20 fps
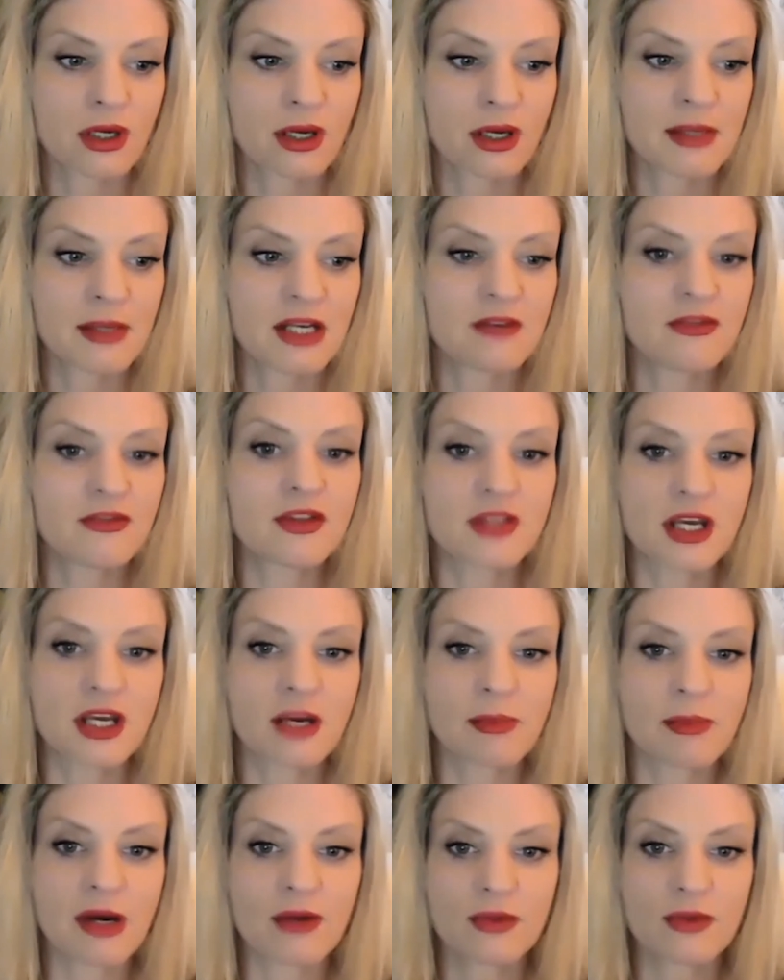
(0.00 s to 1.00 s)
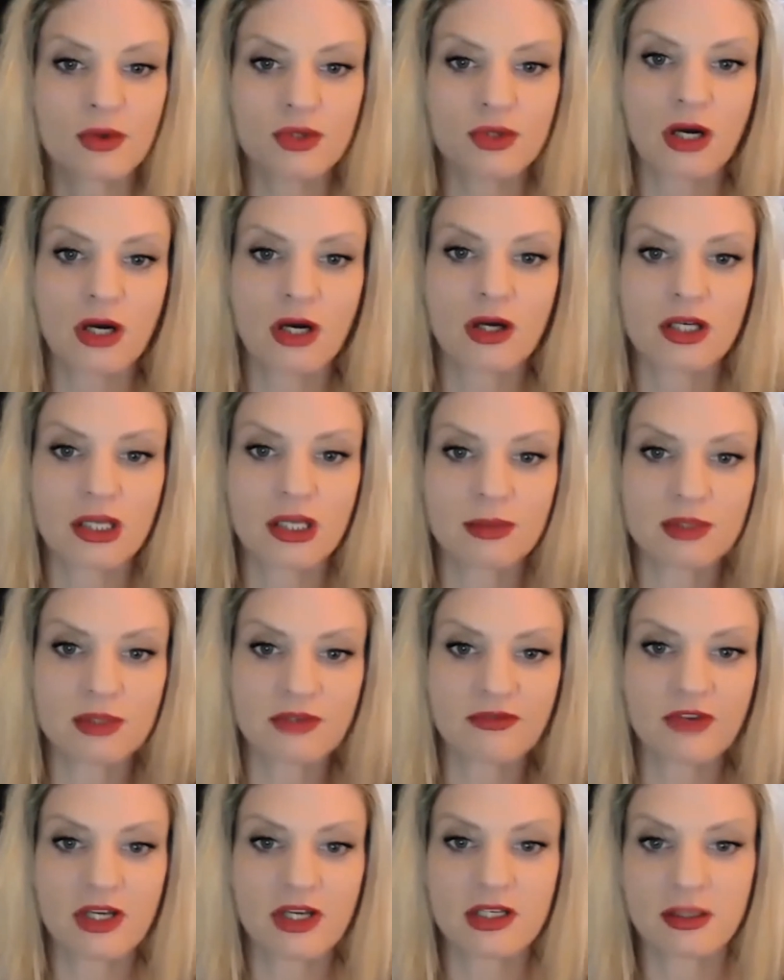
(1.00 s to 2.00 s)
I mean, if you think about those archetypes
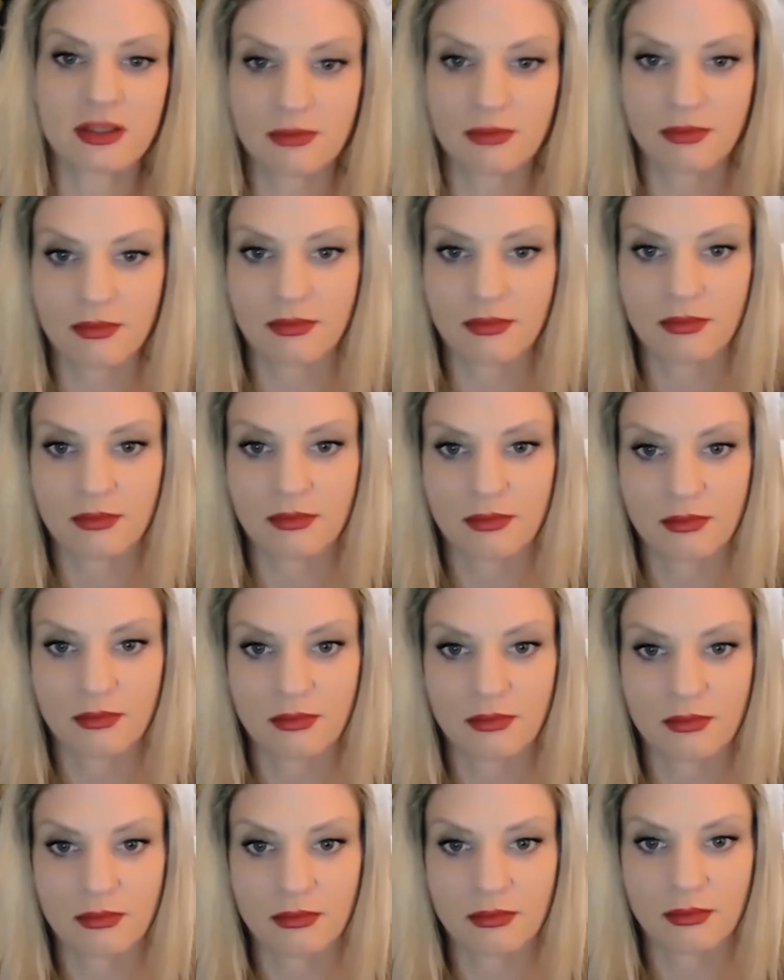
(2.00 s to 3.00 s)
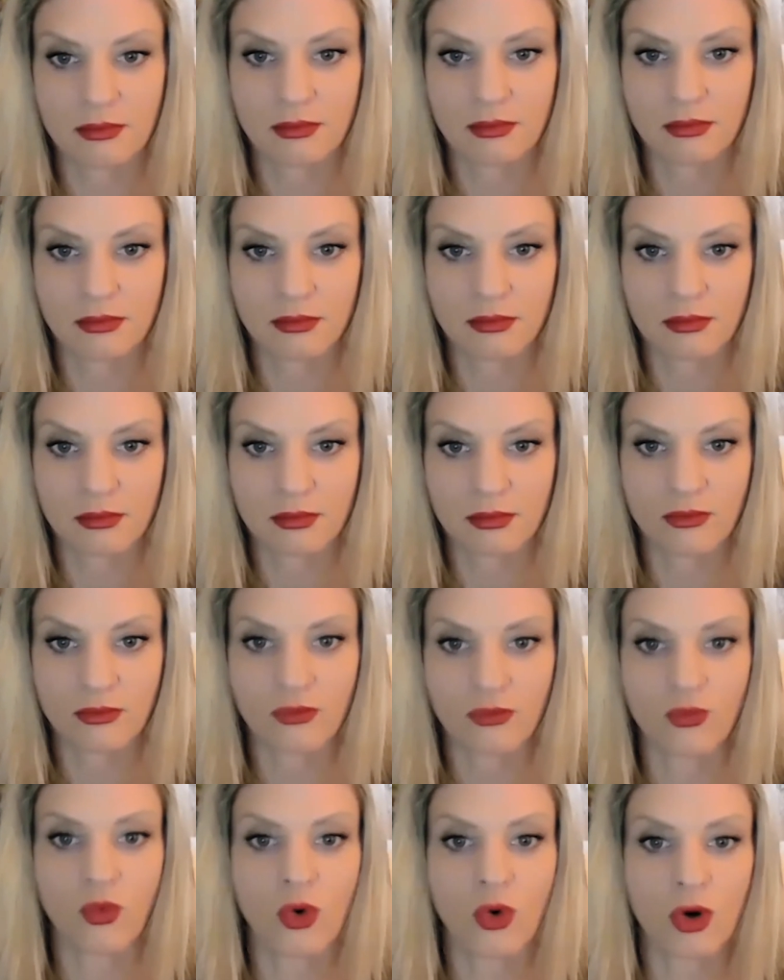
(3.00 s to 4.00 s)
of victim,
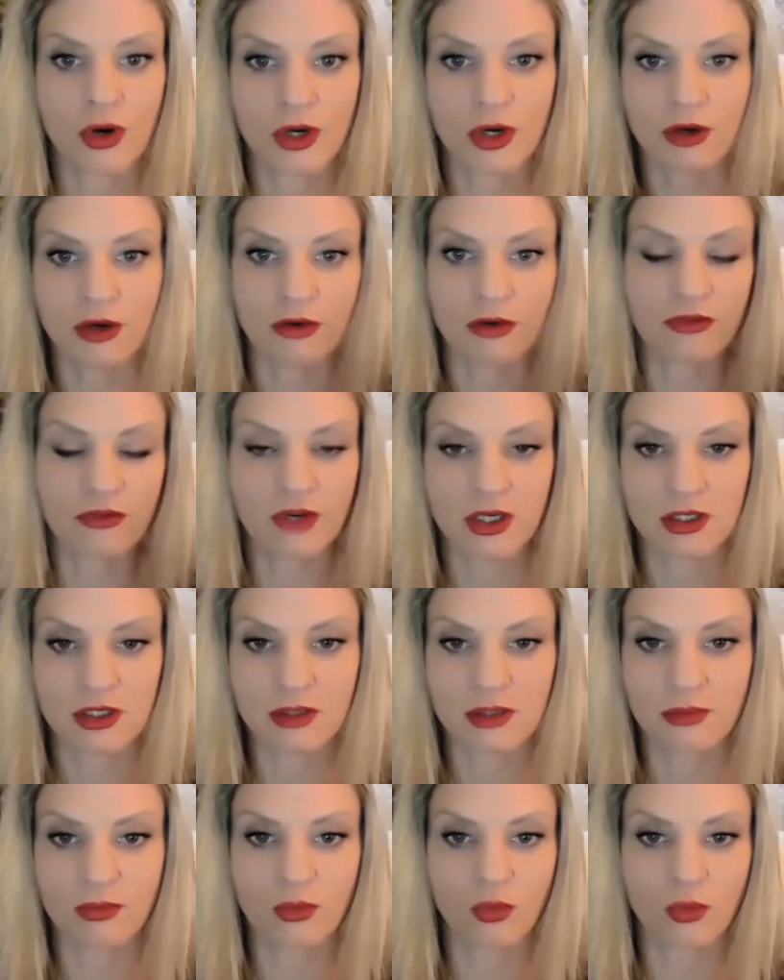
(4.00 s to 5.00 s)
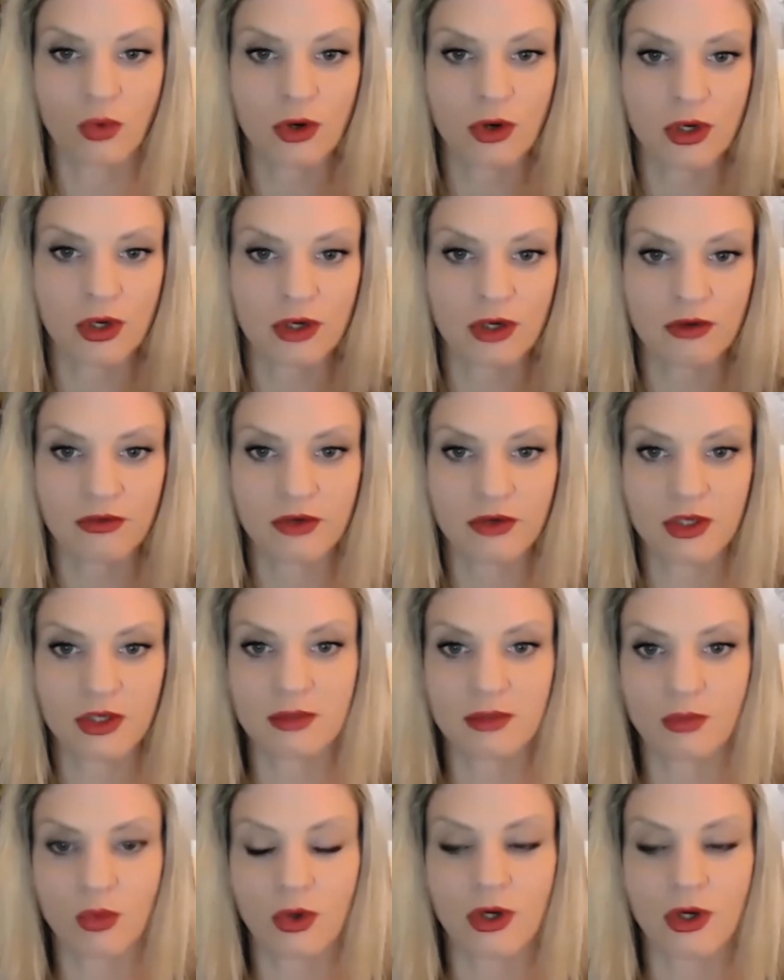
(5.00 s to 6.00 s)
warrior, victim, warrior,
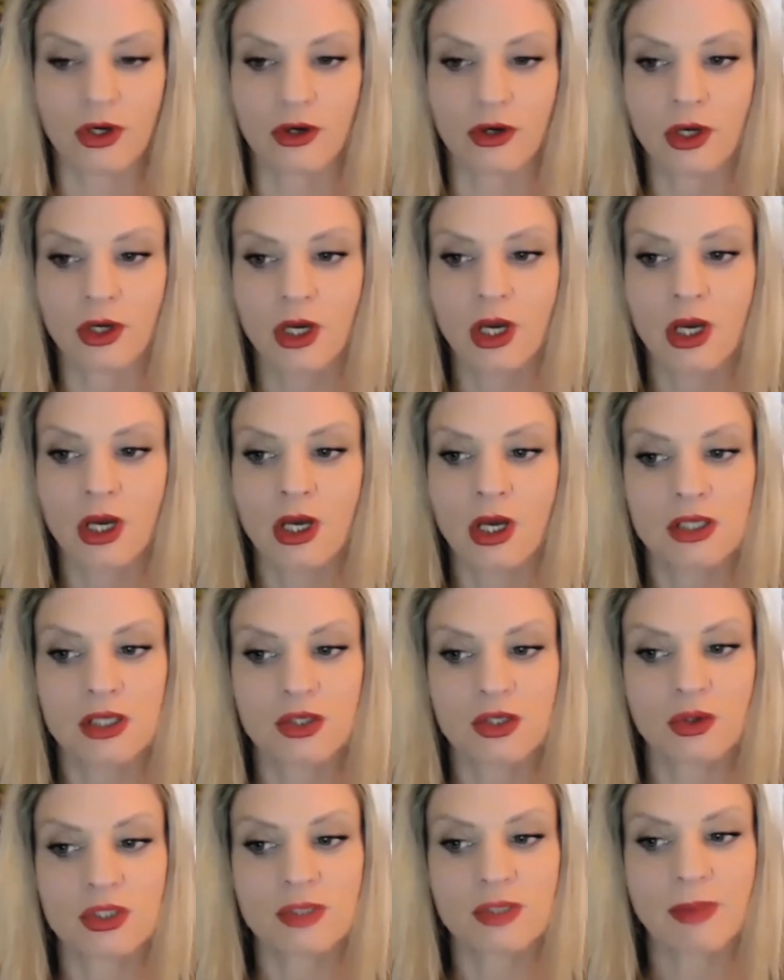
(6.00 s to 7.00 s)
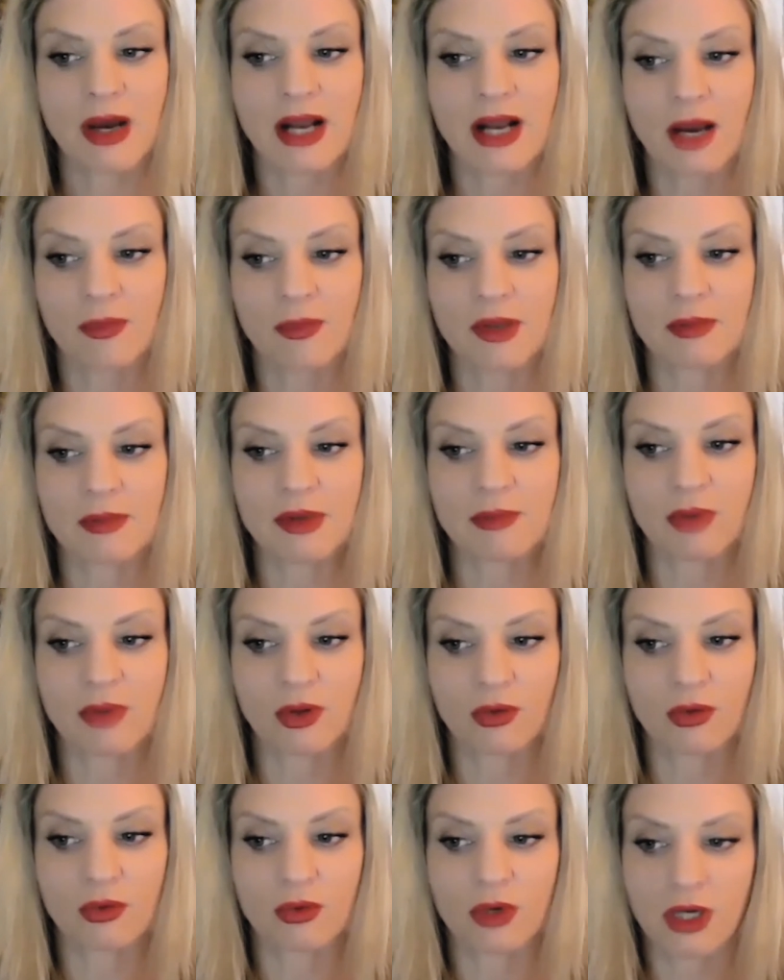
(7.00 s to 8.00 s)
victim, warrior. So it's about helping
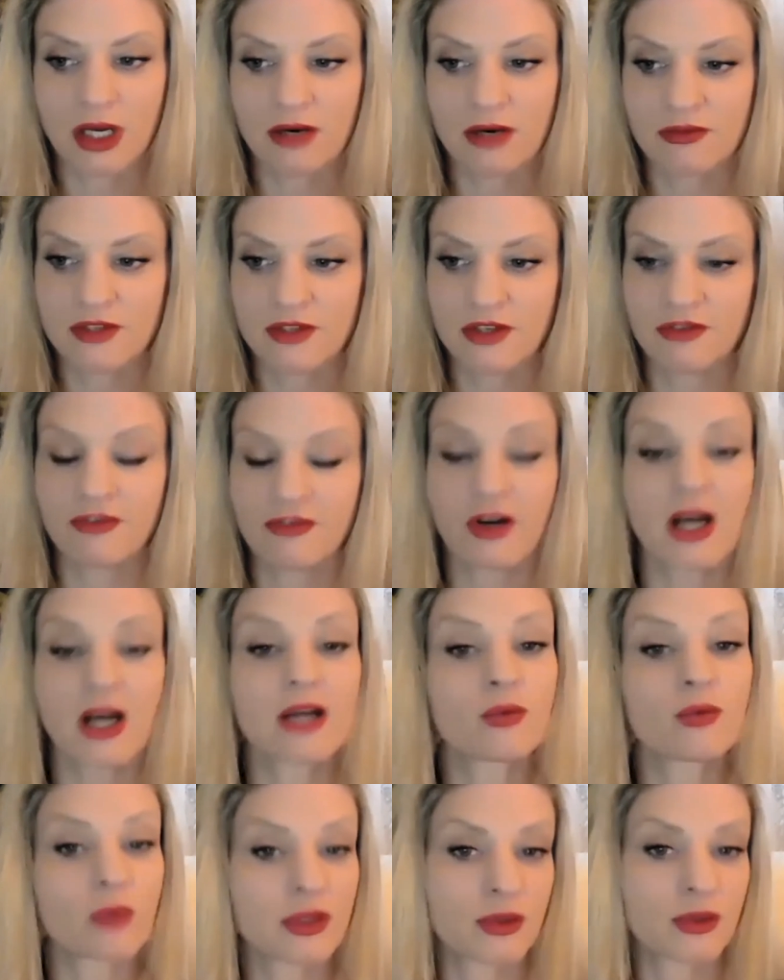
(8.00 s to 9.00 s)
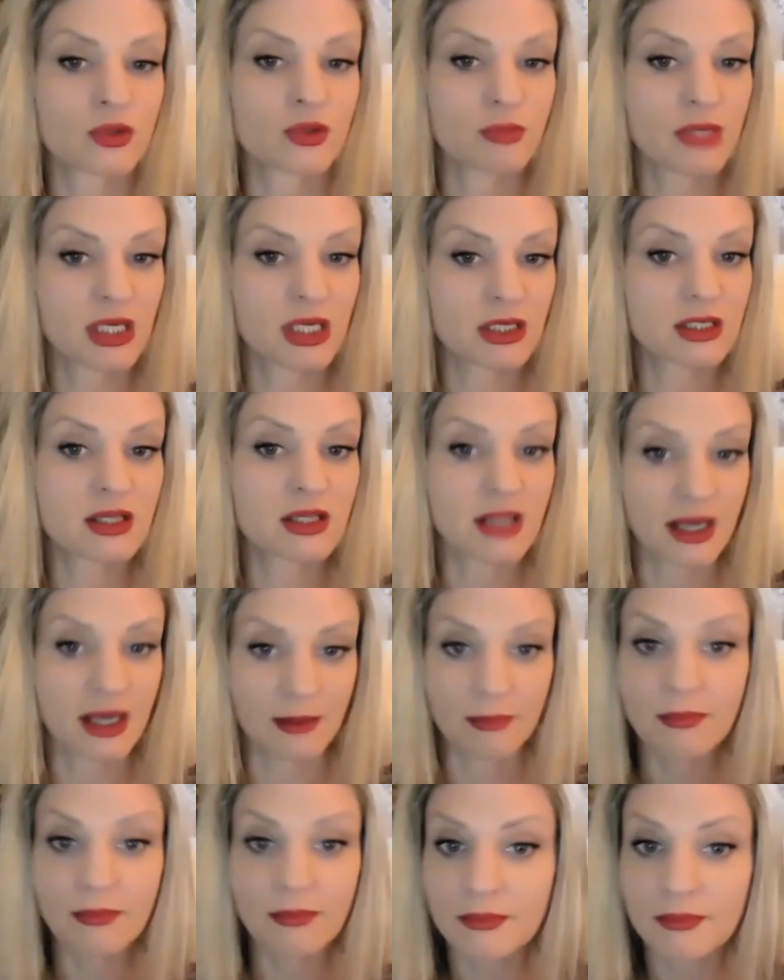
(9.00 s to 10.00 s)
people kind of define what those mean to
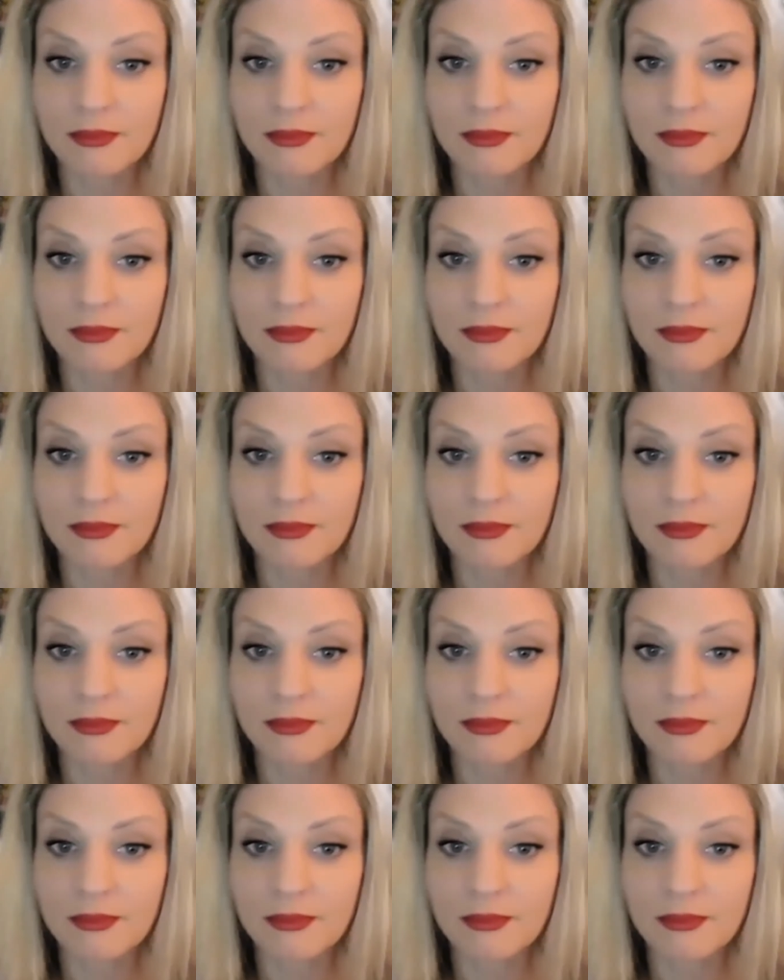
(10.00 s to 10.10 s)
them,